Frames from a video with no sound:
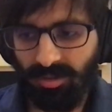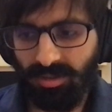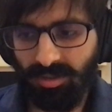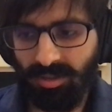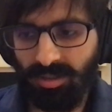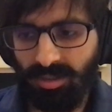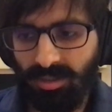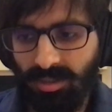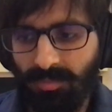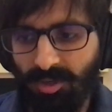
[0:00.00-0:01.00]

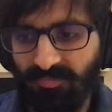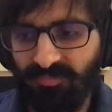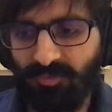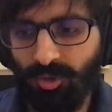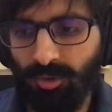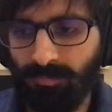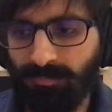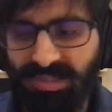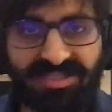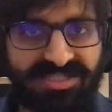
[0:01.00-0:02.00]
about
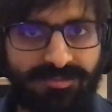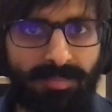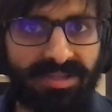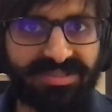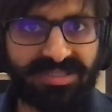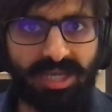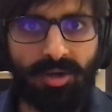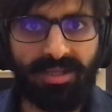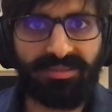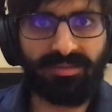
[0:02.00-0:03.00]
4+ months now.